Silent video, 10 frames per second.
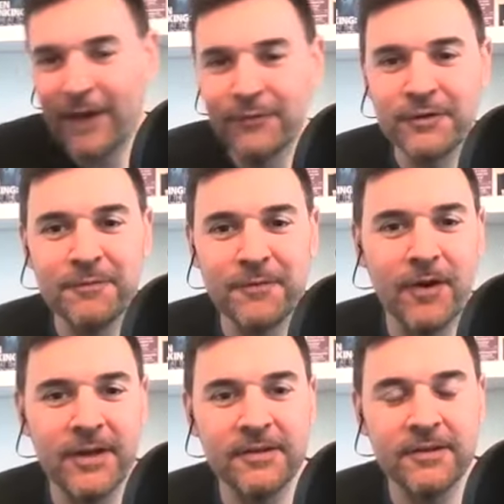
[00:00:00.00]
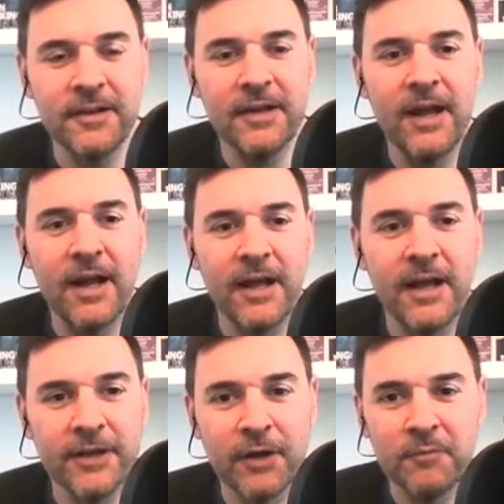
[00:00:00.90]
did you find,
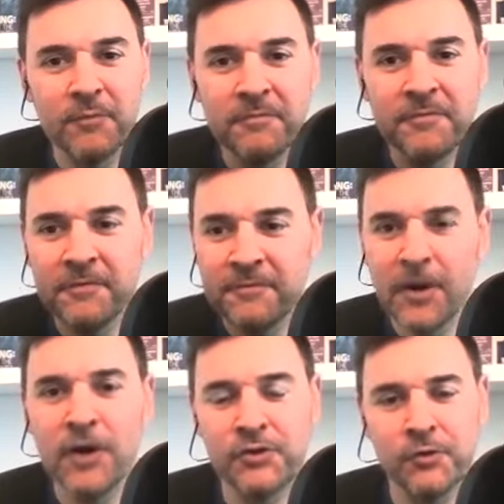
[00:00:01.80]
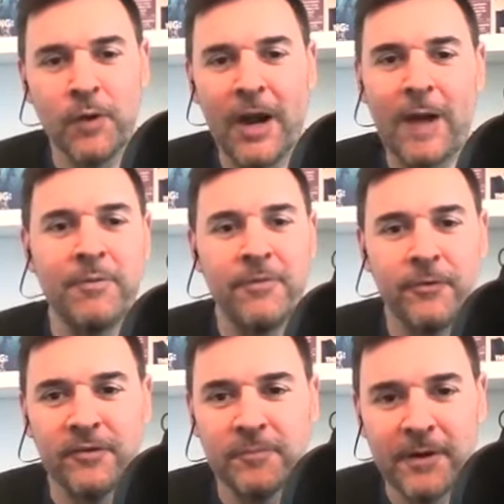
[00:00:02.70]
the virtual Appathon
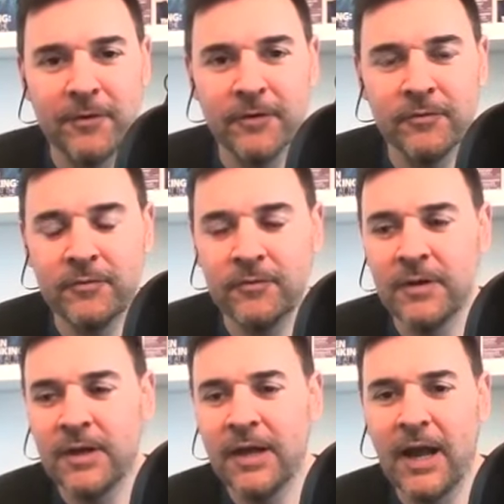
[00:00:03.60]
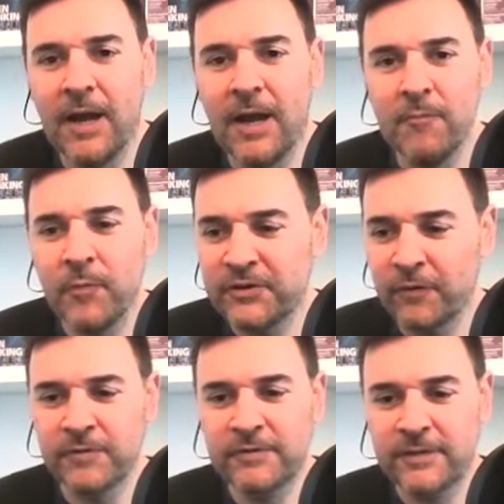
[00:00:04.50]
experience, which
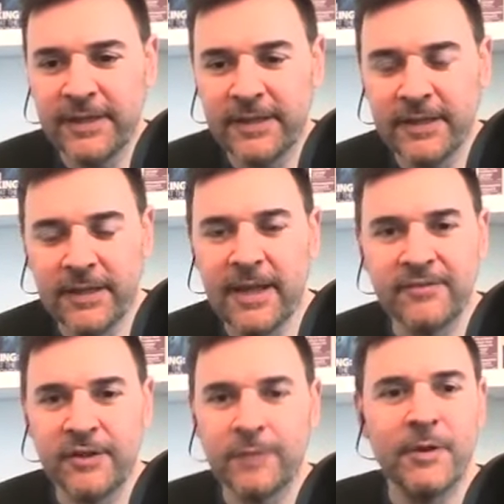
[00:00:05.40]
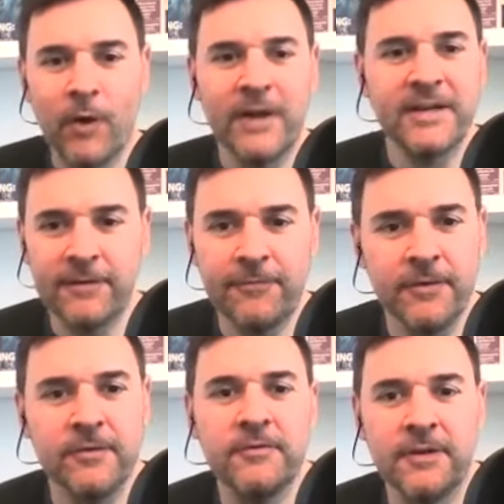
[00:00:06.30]
obviously is going to be quite
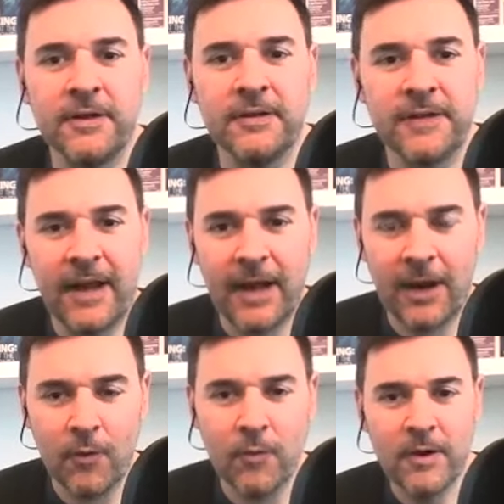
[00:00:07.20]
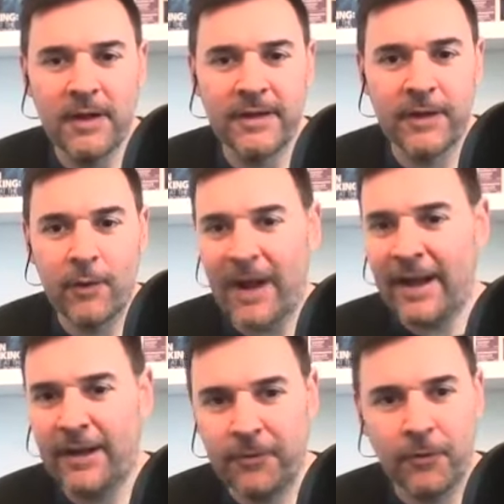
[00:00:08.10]
different to how, a
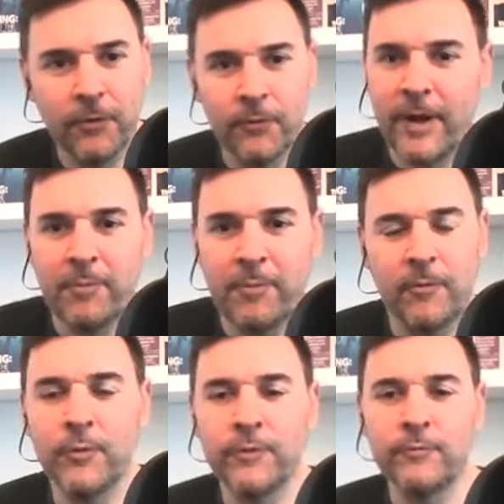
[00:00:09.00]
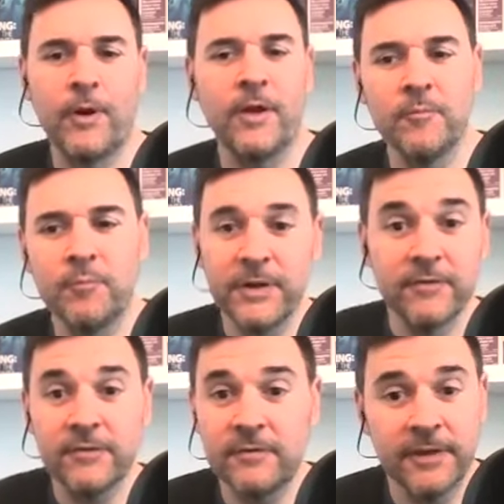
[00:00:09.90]
hackathon or an Appathon would have run
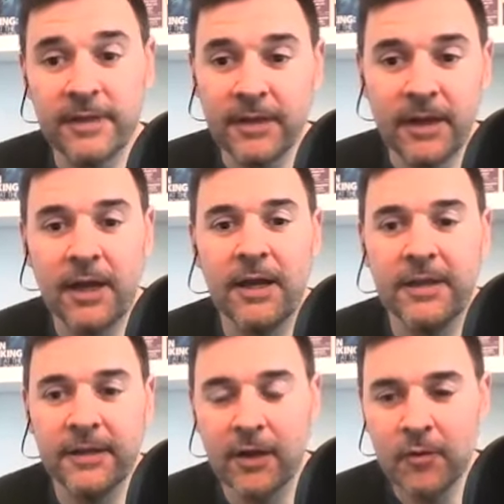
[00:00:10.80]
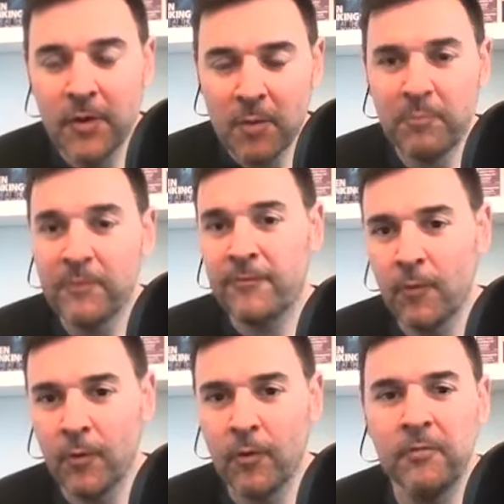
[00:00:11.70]
previously,
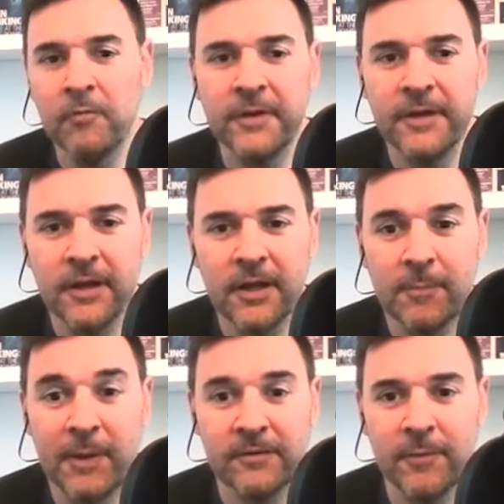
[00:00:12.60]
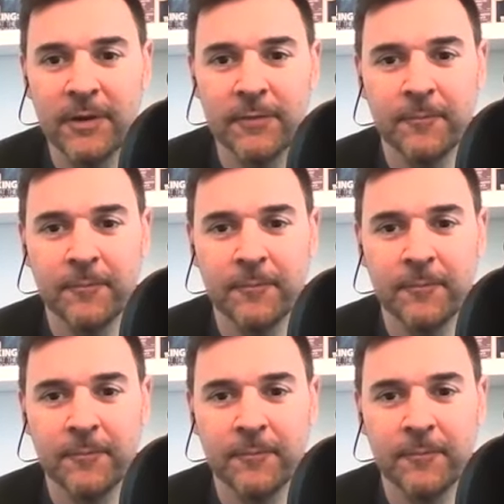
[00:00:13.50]
before the pandemic?